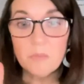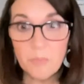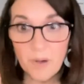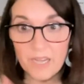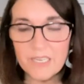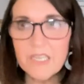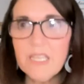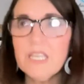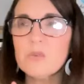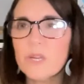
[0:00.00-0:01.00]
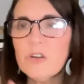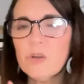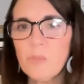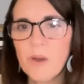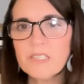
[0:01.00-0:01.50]
but in
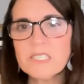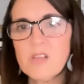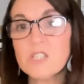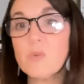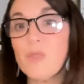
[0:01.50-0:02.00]
recurrent pregnancy loss,